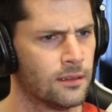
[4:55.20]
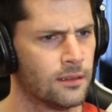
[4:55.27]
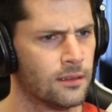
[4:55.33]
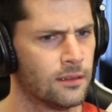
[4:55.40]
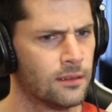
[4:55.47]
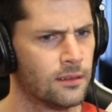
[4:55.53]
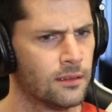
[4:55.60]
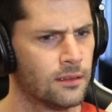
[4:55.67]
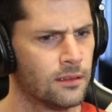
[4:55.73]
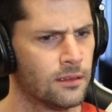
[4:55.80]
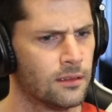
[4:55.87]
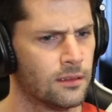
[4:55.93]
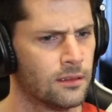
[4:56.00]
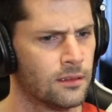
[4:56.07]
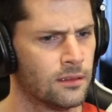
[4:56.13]
I had the
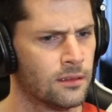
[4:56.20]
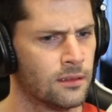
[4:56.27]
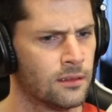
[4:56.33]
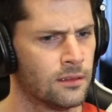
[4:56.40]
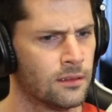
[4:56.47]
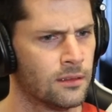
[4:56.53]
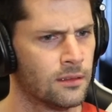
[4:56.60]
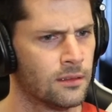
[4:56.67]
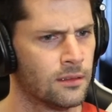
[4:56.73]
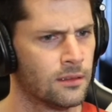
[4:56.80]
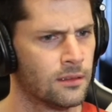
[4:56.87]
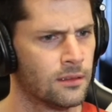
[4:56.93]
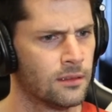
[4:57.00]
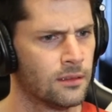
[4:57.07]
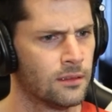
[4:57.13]
traditional gravy. You got a lot of
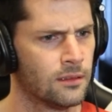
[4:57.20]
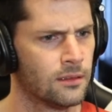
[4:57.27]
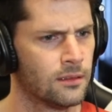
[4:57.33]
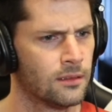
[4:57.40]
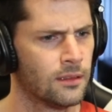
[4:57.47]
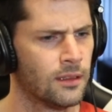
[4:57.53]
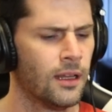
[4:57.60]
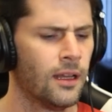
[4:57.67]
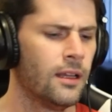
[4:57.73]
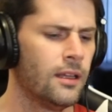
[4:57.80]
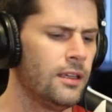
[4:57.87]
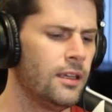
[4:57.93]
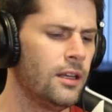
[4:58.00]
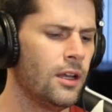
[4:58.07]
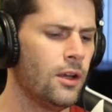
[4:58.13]
choices for that.
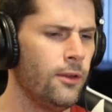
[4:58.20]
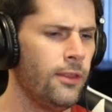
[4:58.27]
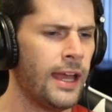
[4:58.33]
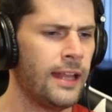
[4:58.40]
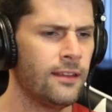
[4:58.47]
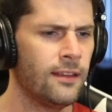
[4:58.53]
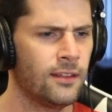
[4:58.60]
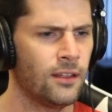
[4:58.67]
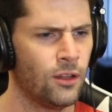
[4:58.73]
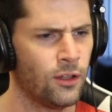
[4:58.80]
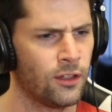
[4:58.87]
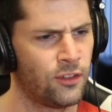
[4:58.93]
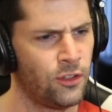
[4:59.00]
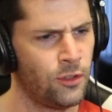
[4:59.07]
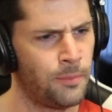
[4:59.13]
You know, that doesn't
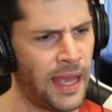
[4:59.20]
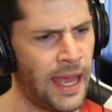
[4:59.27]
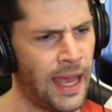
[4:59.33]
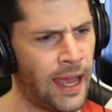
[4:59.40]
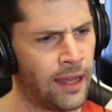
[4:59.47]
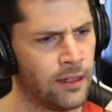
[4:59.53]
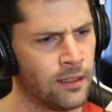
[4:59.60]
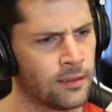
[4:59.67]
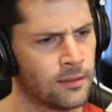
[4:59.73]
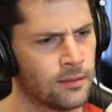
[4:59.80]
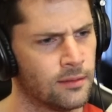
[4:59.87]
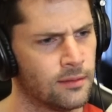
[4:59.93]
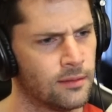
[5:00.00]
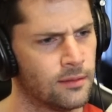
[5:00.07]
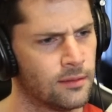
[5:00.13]
look too bad
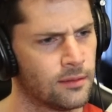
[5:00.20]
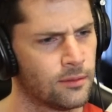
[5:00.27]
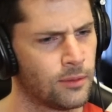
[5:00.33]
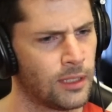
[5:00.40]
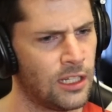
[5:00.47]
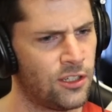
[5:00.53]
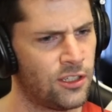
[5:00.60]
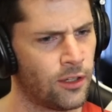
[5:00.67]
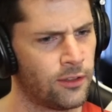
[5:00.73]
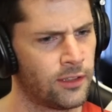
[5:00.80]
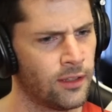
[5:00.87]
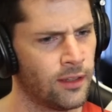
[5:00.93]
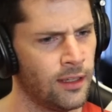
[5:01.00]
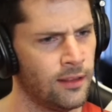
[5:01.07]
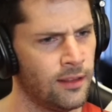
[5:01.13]
when he shows
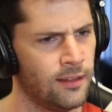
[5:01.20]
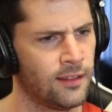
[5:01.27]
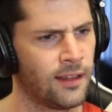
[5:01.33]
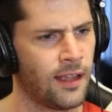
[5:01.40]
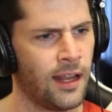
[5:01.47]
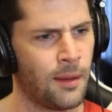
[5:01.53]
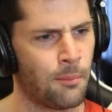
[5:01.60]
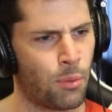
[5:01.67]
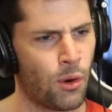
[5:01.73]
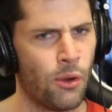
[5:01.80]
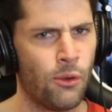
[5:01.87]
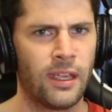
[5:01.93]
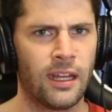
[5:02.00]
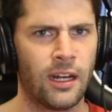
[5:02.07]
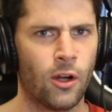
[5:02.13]
it like this, kind of
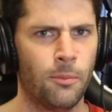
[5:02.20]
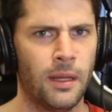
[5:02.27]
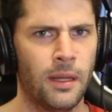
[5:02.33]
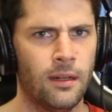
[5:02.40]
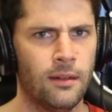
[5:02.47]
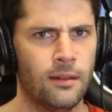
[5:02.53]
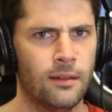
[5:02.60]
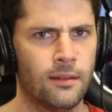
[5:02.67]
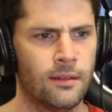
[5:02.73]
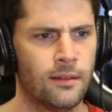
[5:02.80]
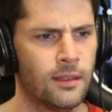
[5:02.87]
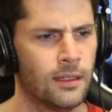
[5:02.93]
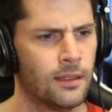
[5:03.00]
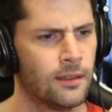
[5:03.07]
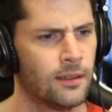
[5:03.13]
broken open.
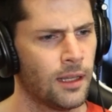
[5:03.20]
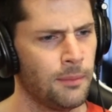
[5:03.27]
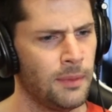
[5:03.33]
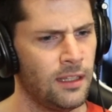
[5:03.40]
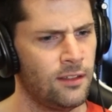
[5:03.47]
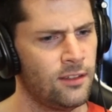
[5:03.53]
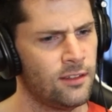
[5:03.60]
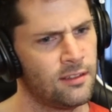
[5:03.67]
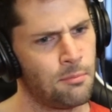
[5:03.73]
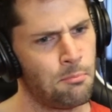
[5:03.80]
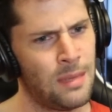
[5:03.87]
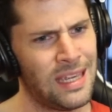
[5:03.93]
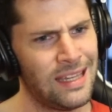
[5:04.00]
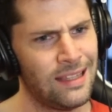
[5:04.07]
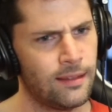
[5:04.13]
I mean, it's just
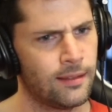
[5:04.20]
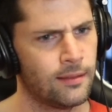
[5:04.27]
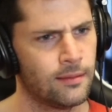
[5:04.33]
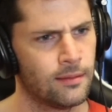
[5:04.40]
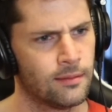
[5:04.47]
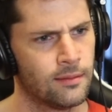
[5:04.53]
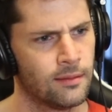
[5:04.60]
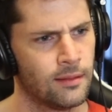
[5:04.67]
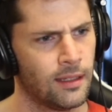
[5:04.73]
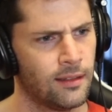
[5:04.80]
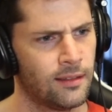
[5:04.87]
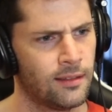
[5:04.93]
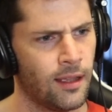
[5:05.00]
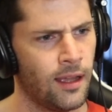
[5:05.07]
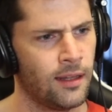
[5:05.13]
meat
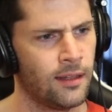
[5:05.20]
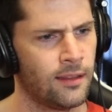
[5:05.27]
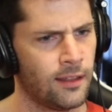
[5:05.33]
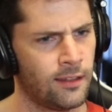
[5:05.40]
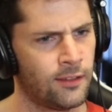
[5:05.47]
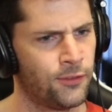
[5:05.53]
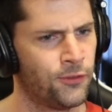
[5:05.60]
inside of this